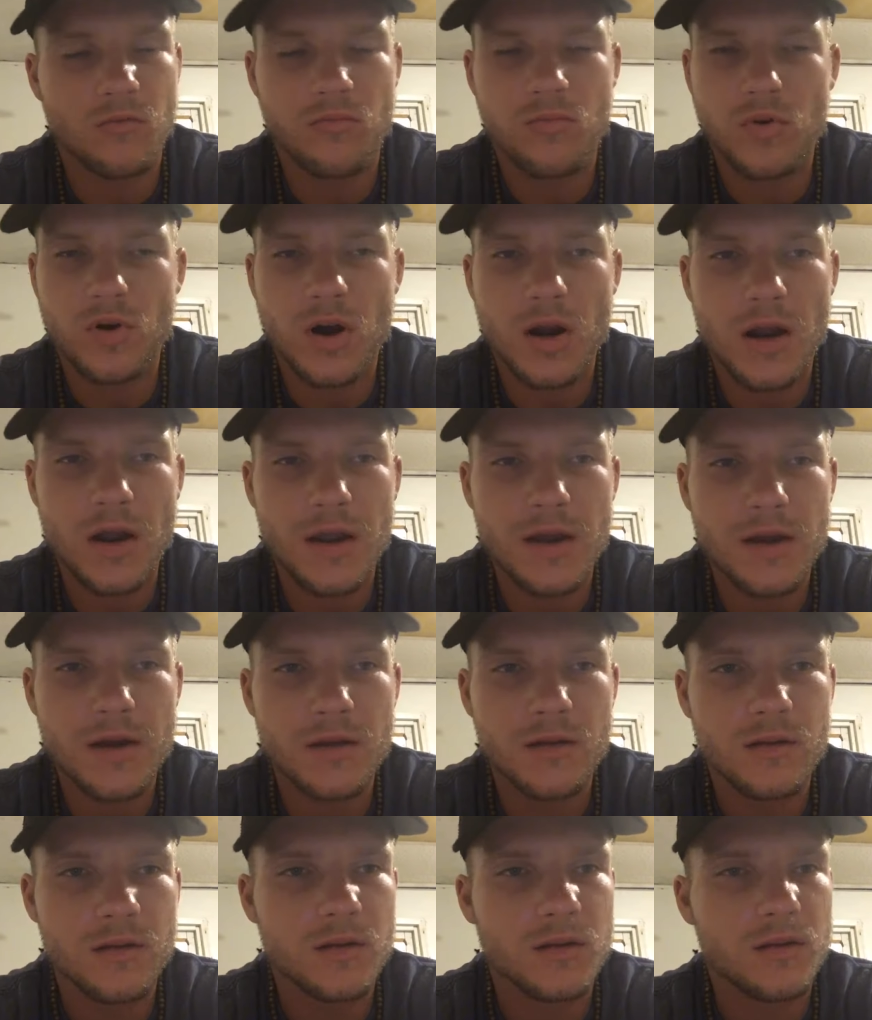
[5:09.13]
Pride,
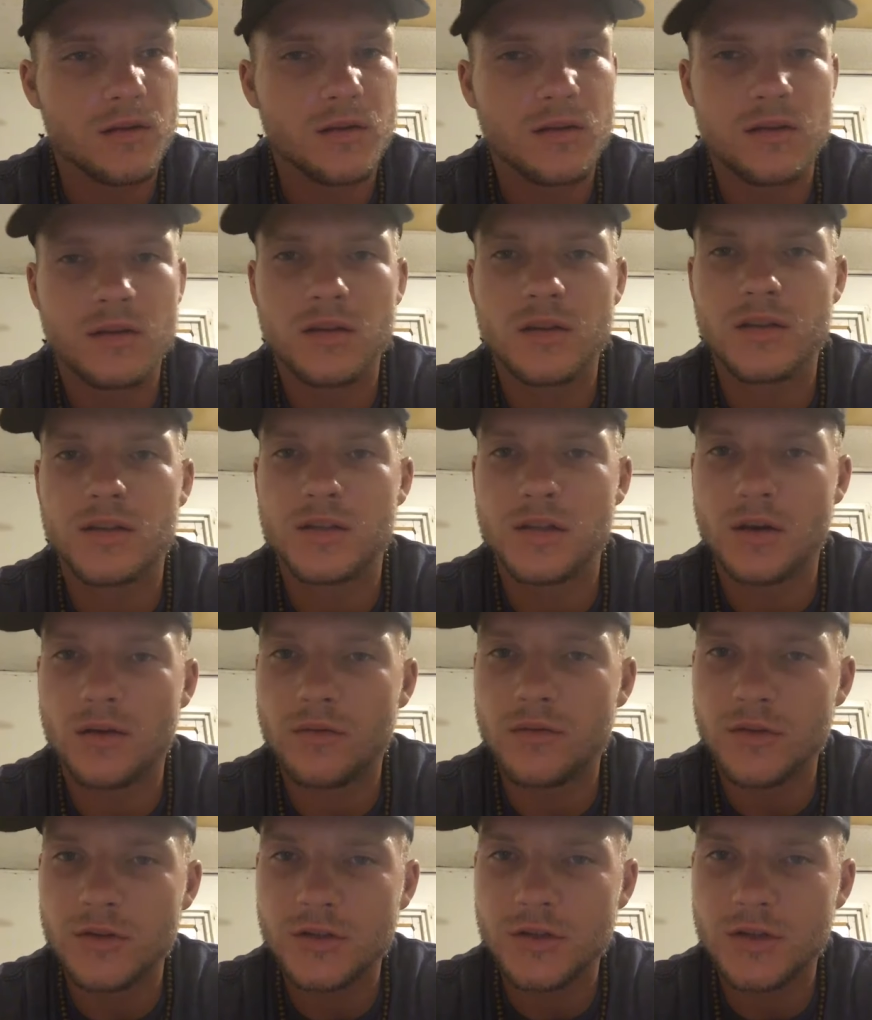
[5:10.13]

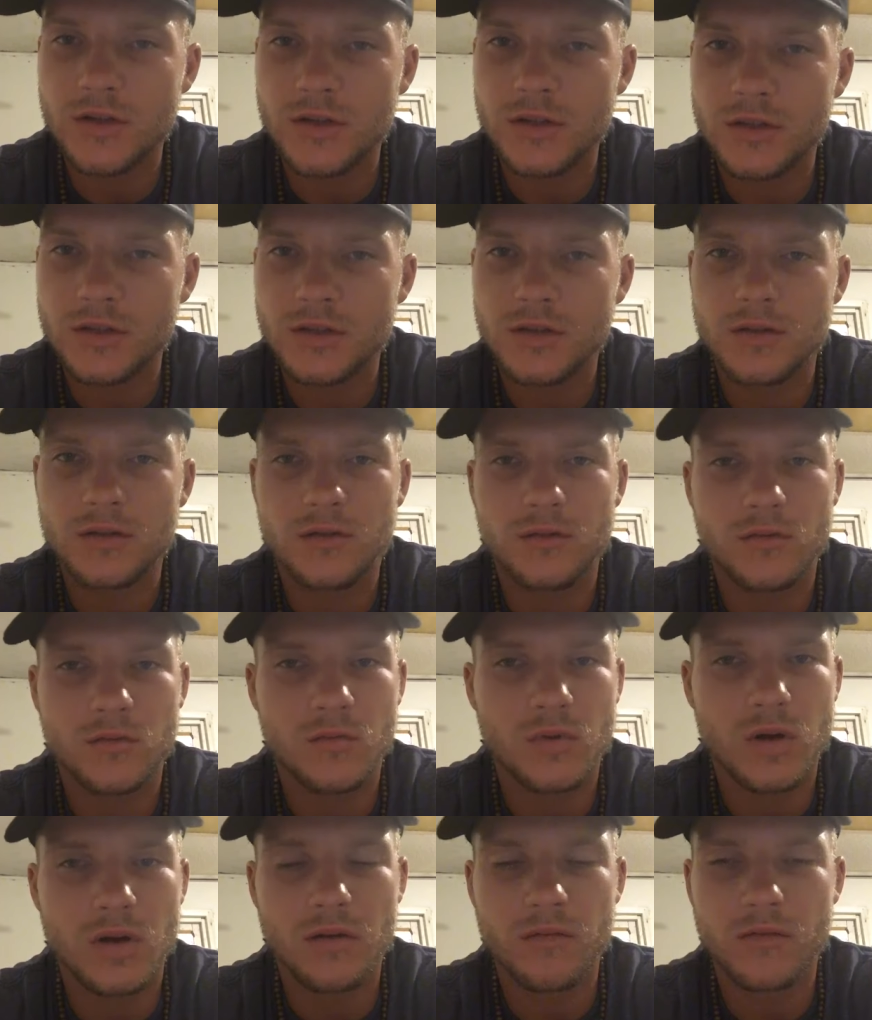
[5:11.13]
selfishness,
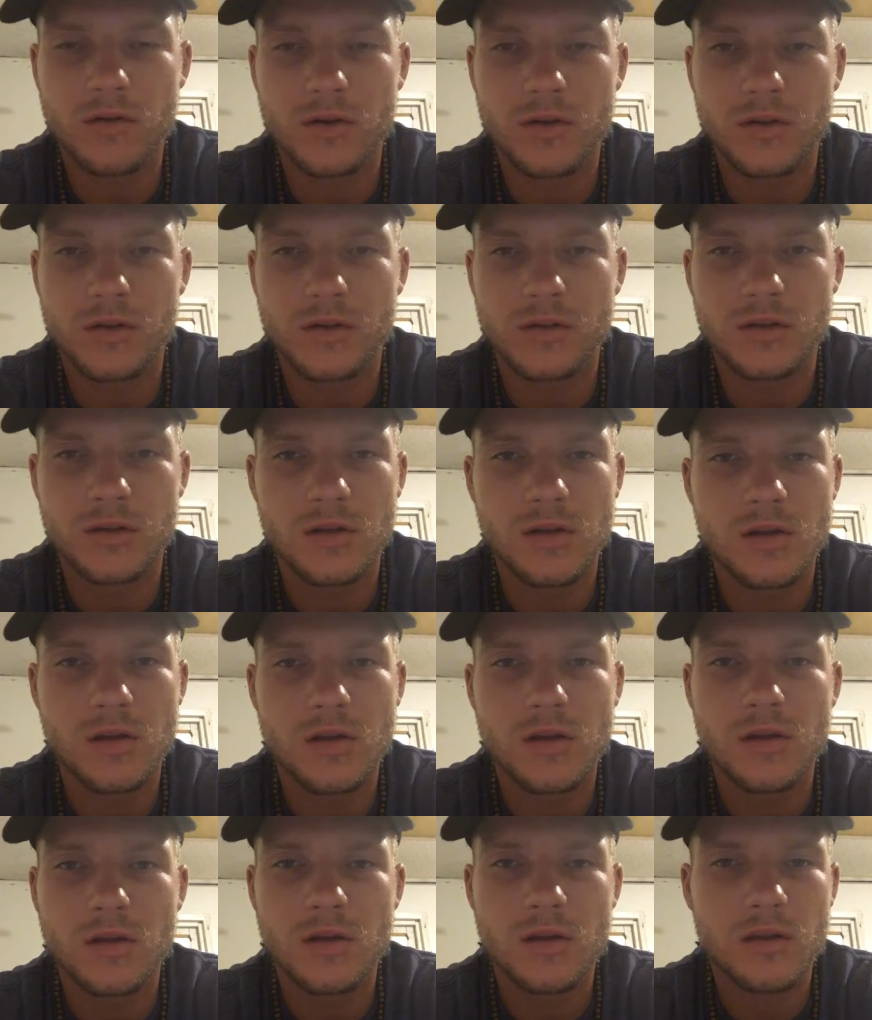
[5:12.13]
whatever it is.
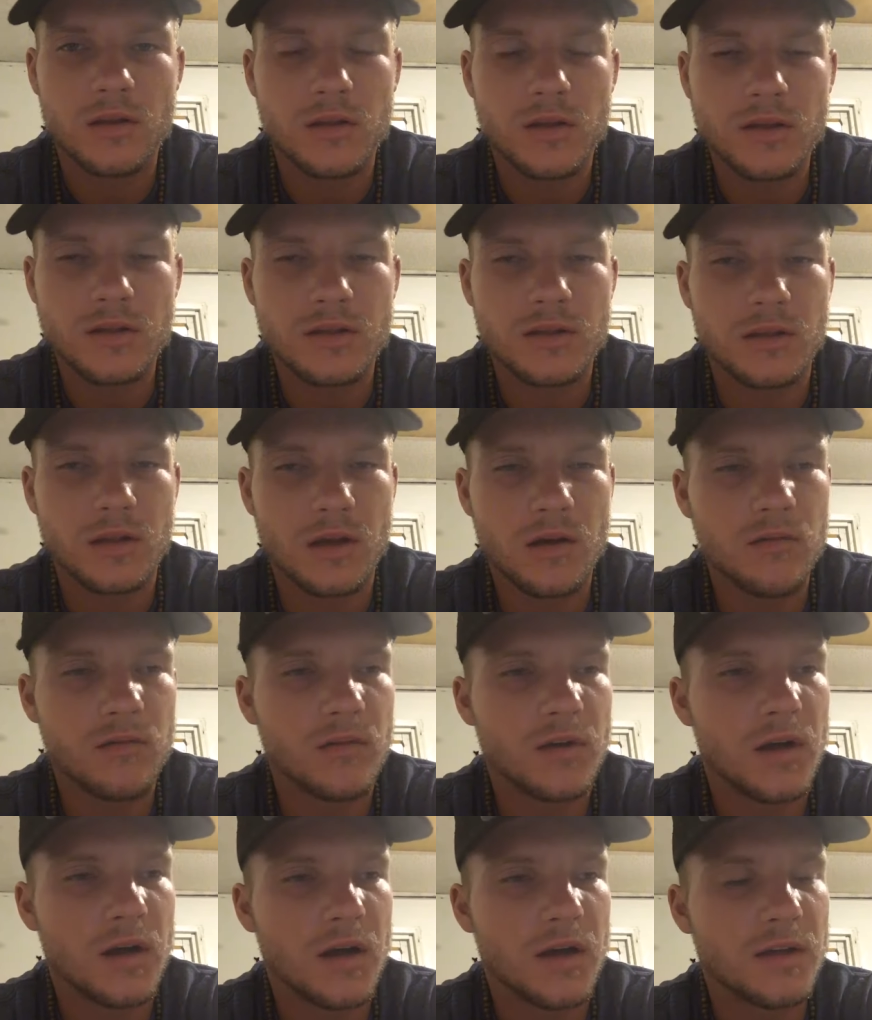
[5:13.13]
Let's
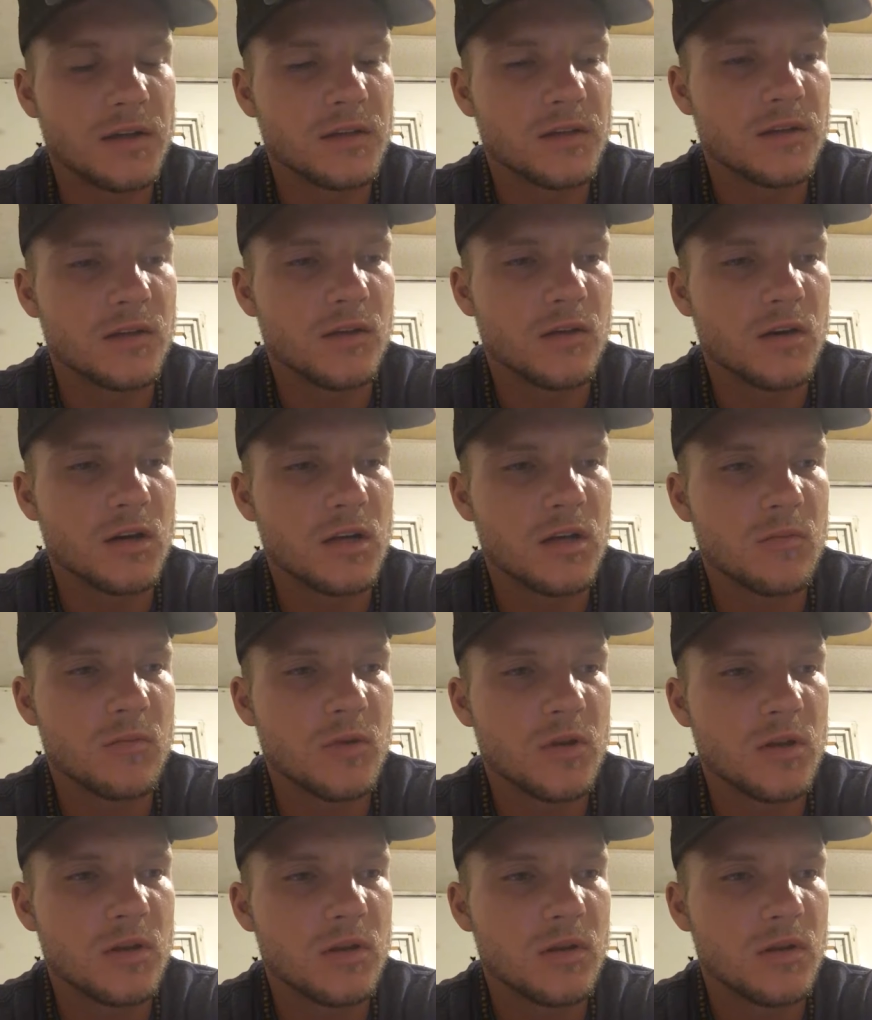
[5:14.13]
love, guys. You know what I
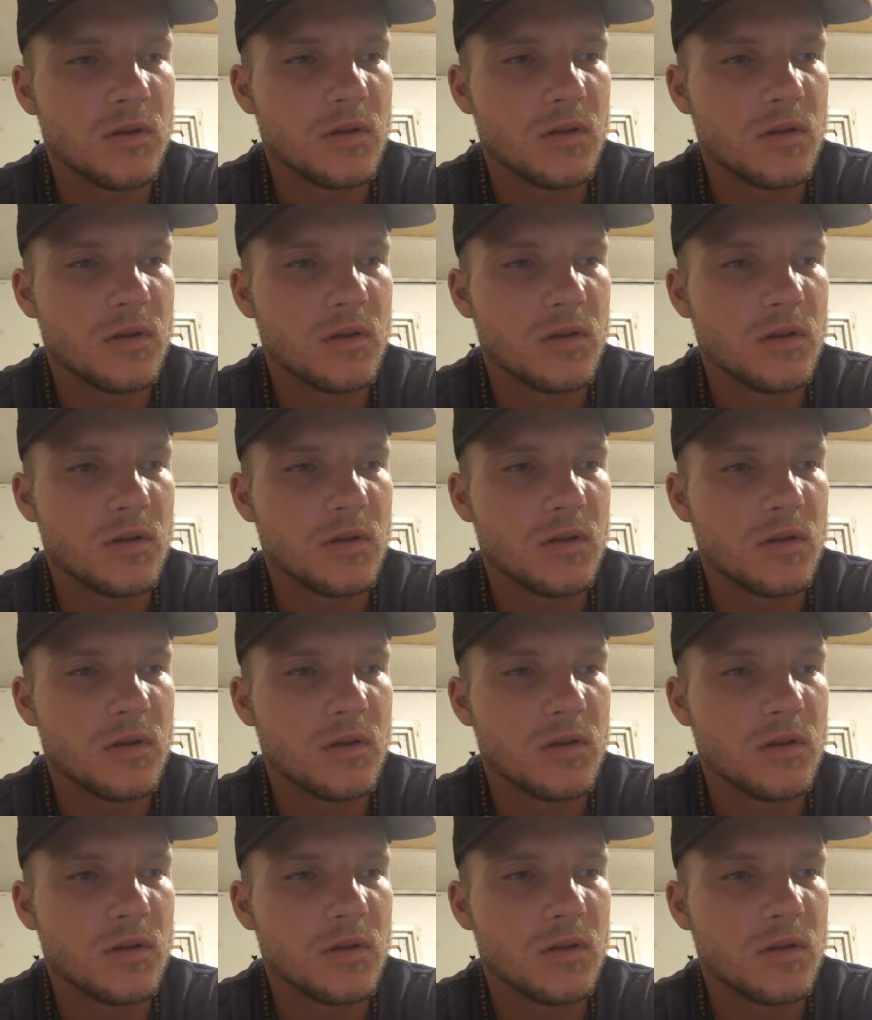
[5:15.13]
mean?